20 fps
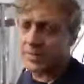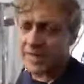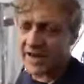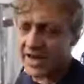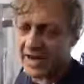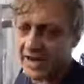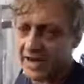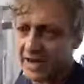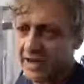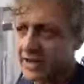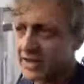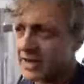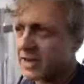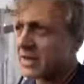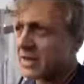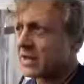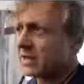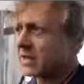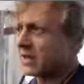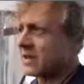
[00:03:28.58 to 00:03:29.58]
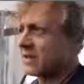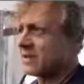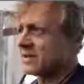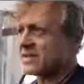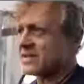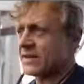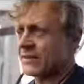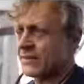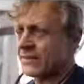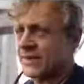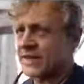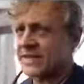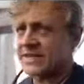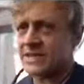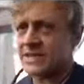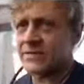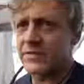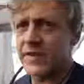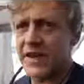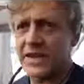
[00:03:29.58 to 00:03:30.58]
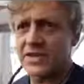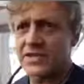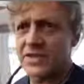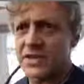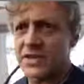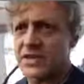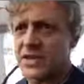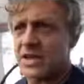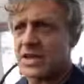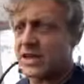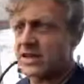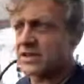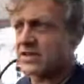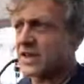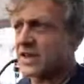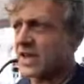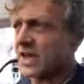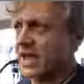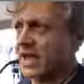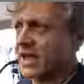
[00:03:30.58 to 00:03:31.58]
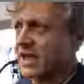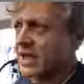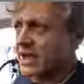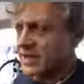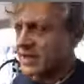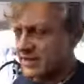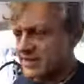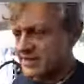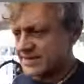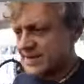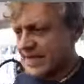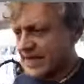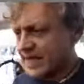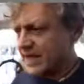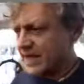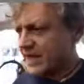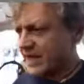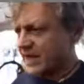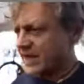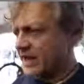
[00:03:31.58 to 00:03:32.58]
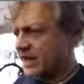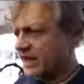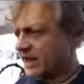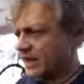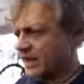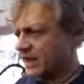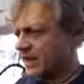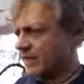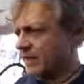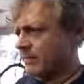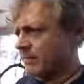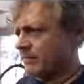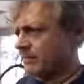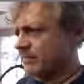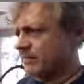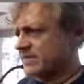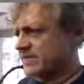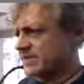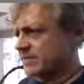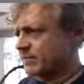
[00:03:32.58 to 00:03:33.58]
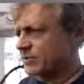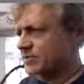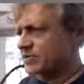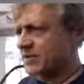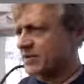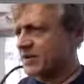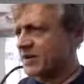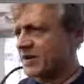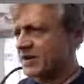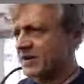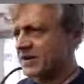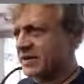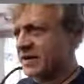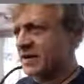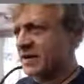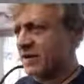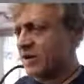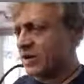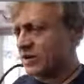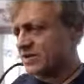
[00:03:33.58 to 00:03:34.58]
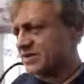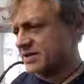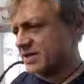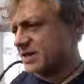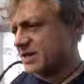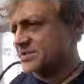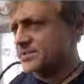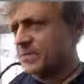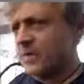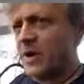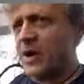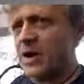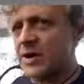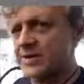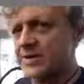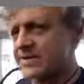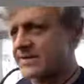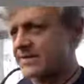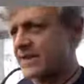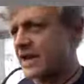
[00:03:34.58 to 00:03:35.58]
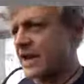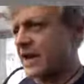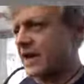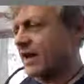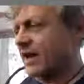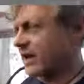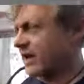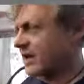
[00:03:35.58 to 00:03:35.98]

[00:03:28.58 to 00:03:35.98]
is poor. Remember why charity exists: to do what capitalism already can't do.